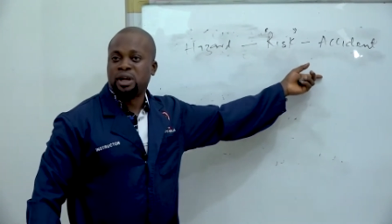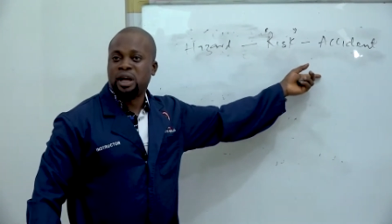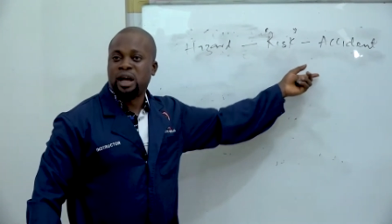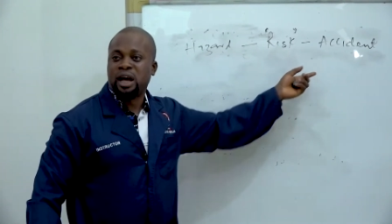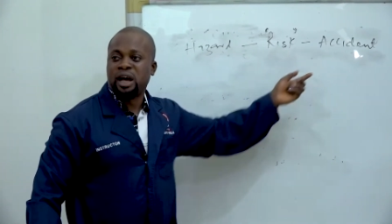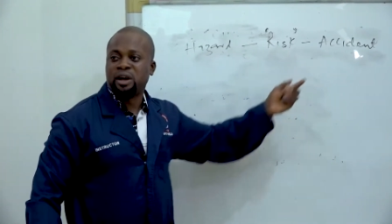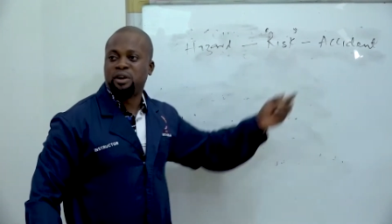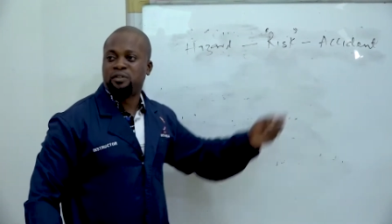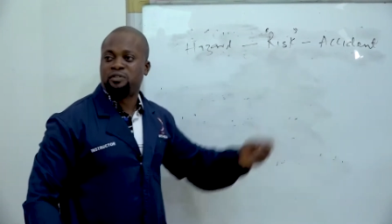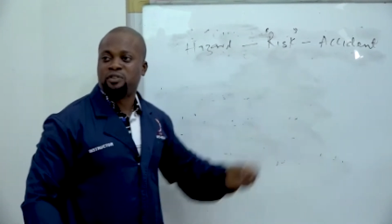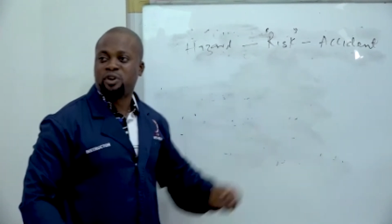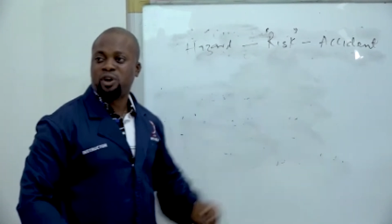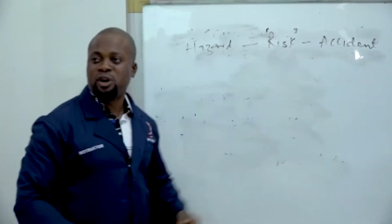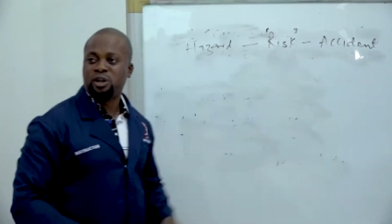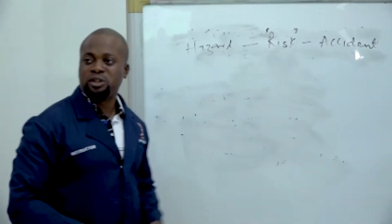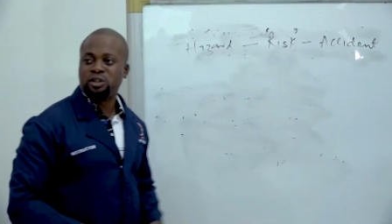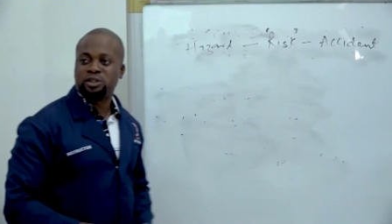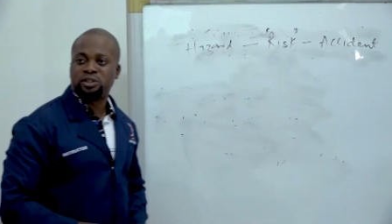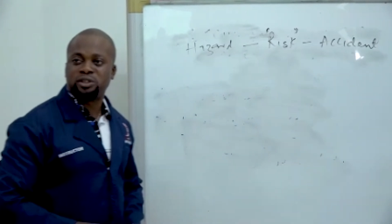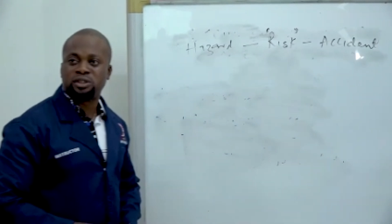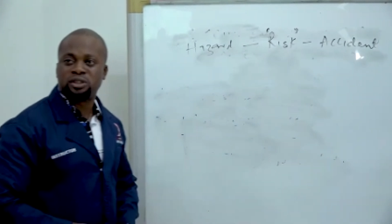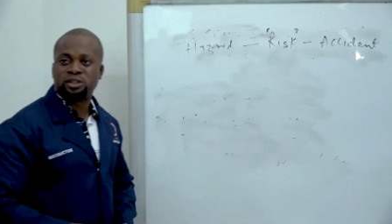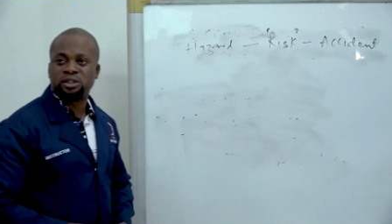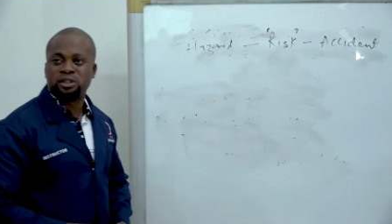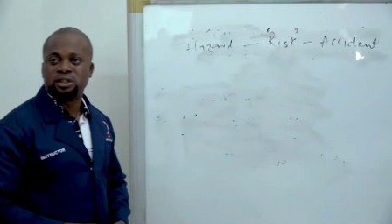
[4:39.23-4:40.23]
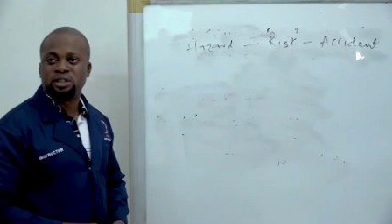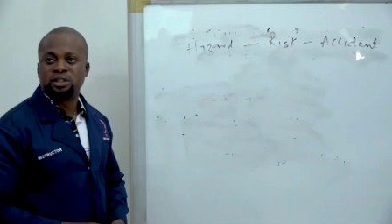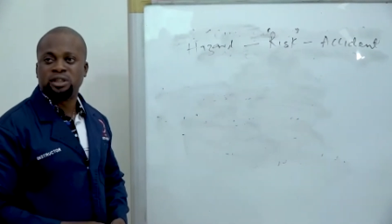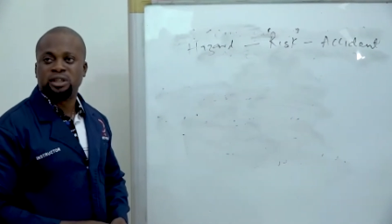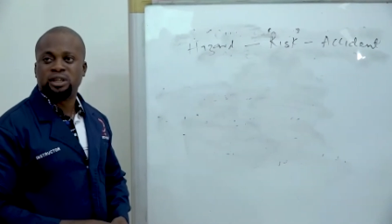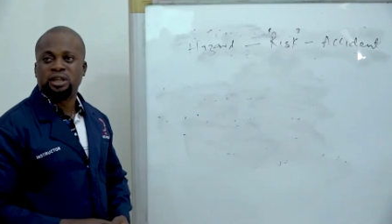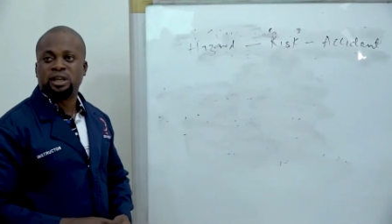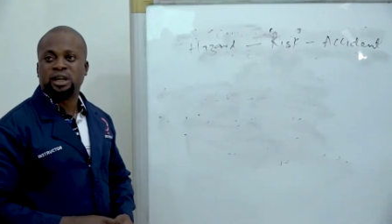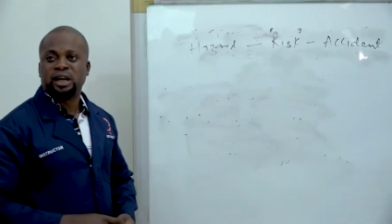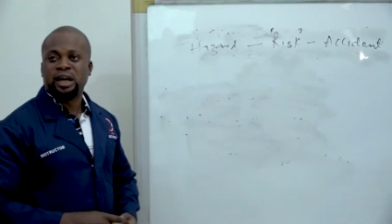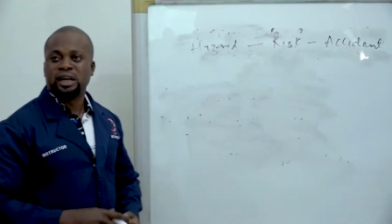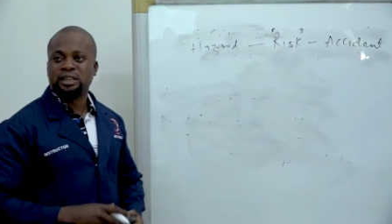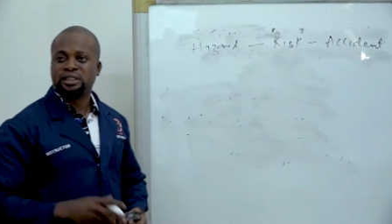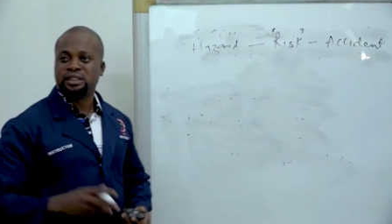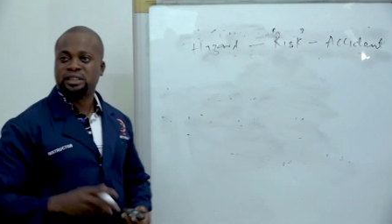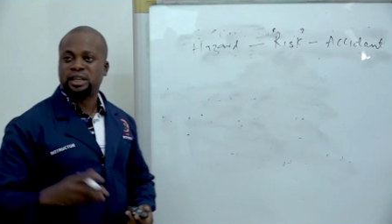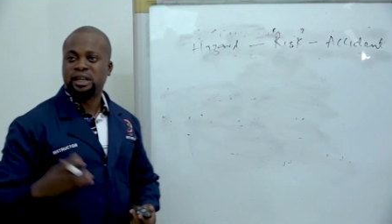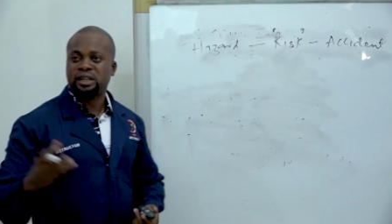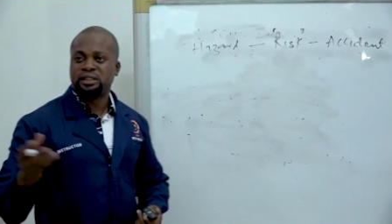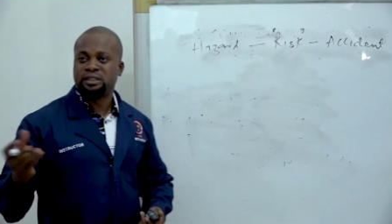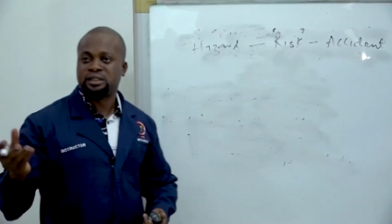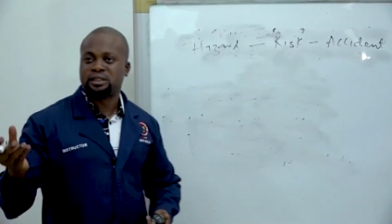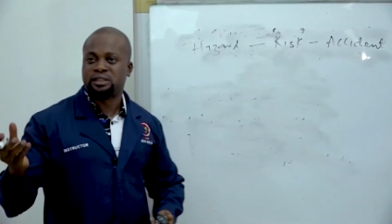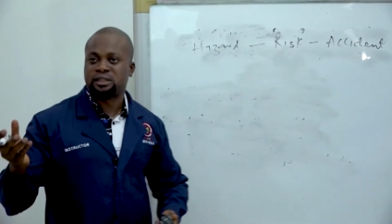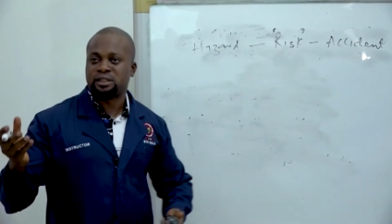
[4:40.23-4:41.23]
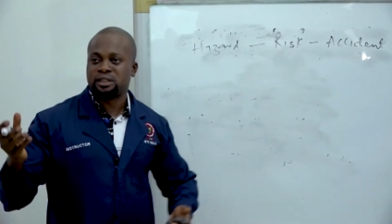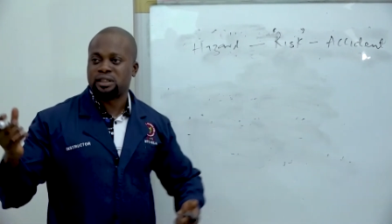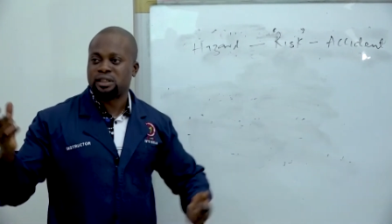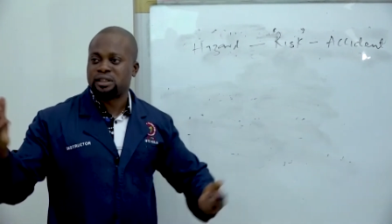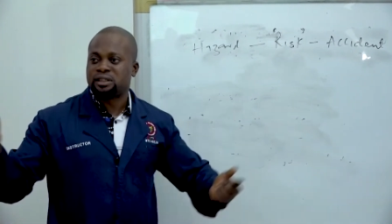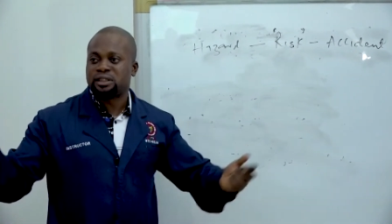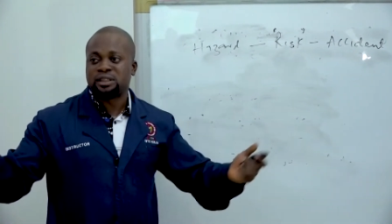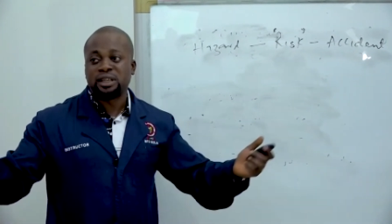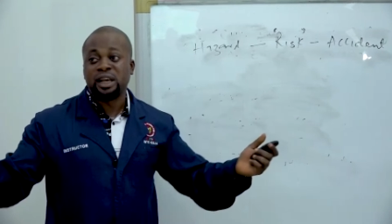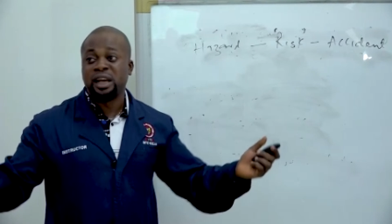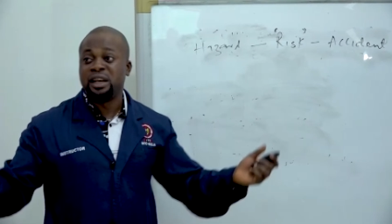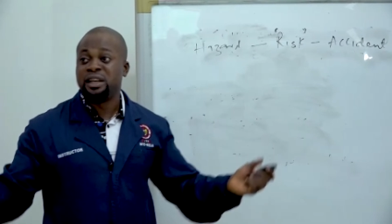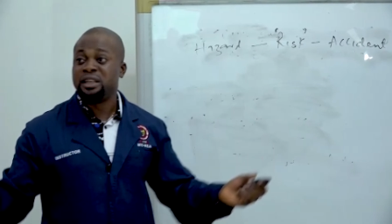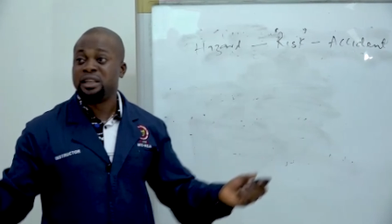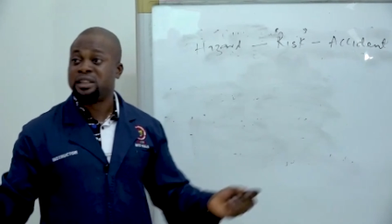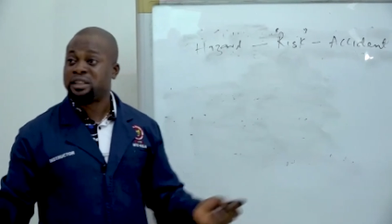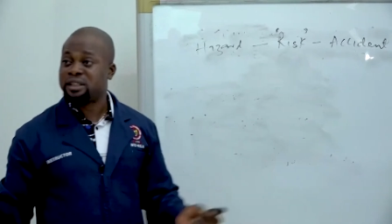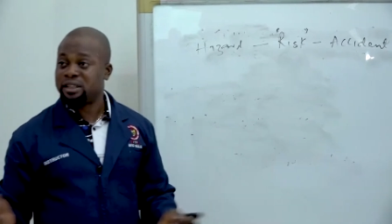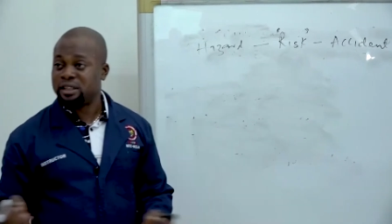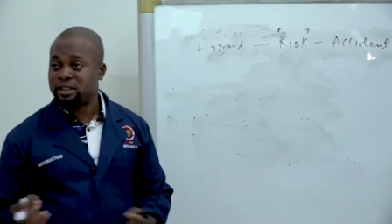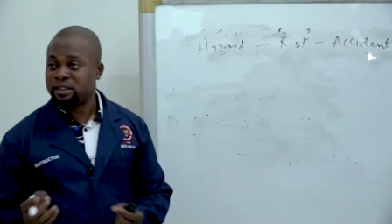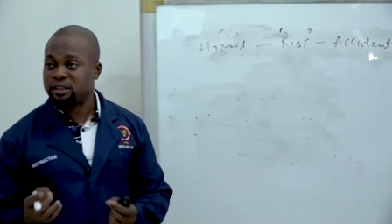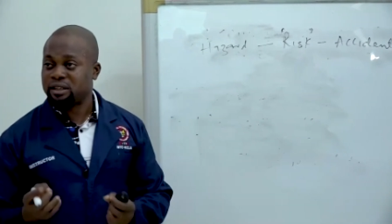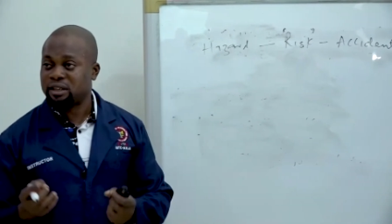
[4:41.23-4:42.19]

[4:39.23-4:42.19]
And of course, hazards is anything,